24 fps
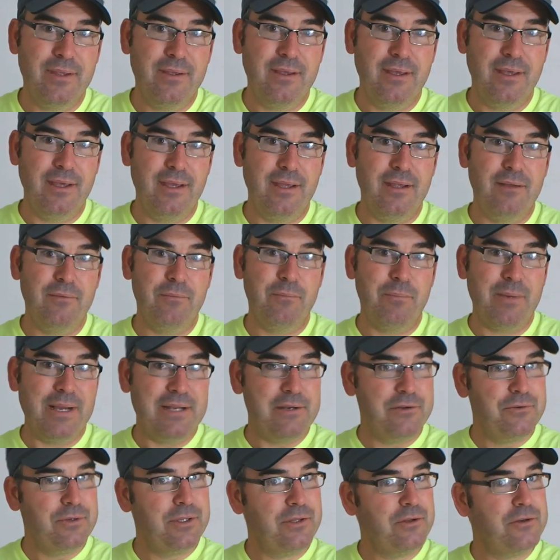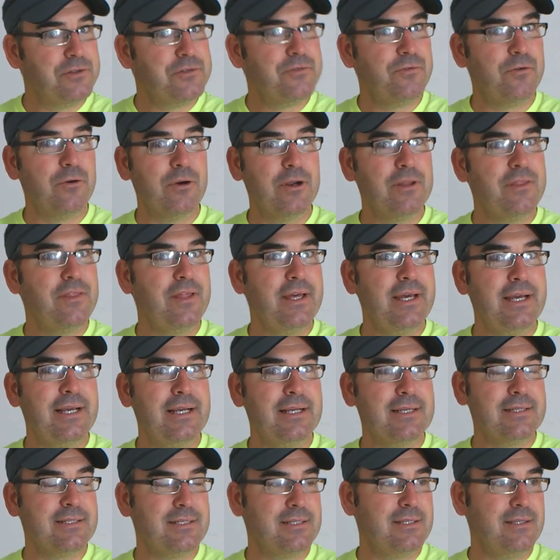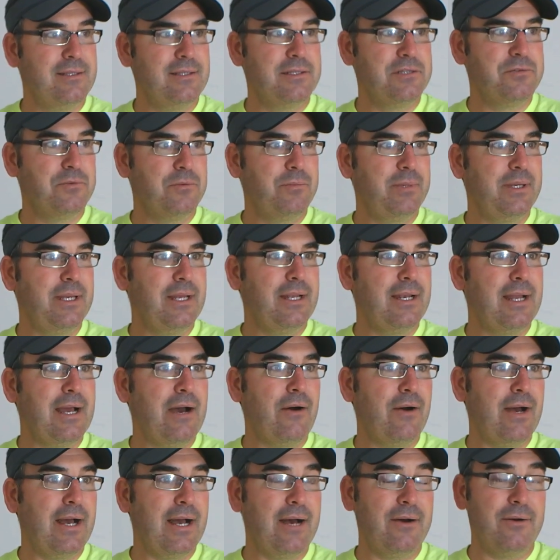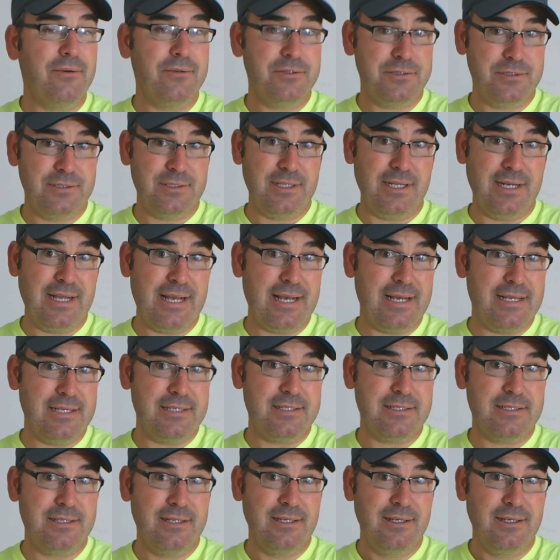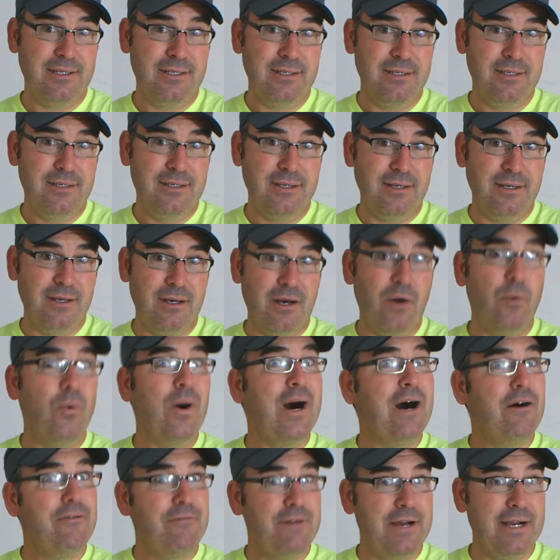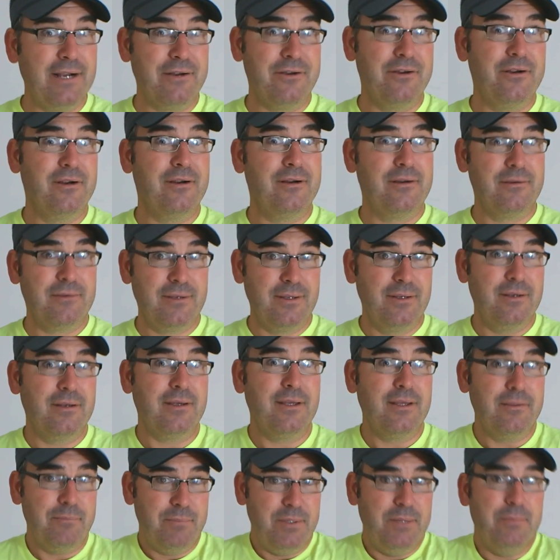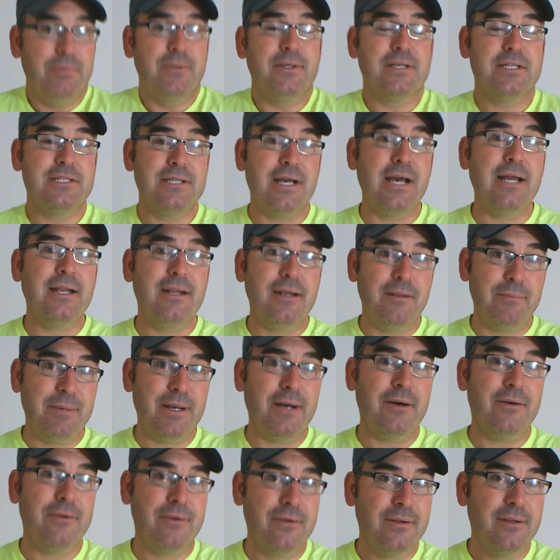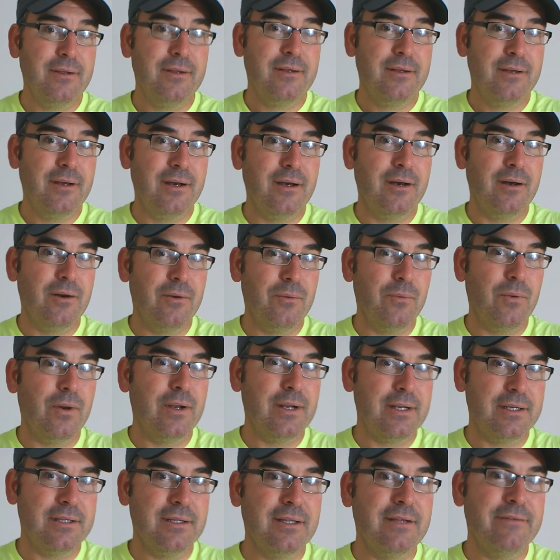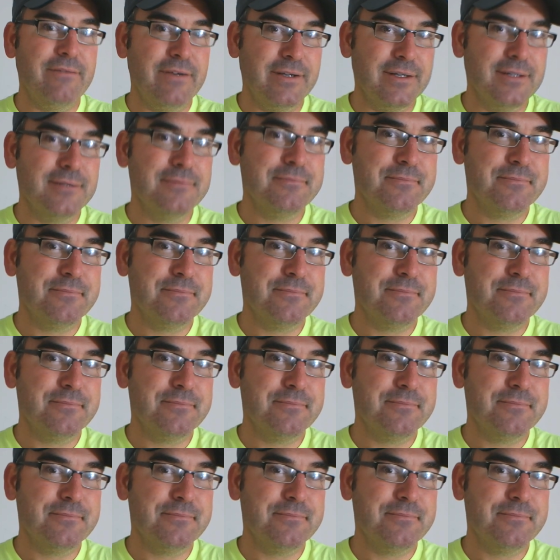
And by doing those 4 things, this will be now a house that has a wow factor, get people excited about wanting to live here.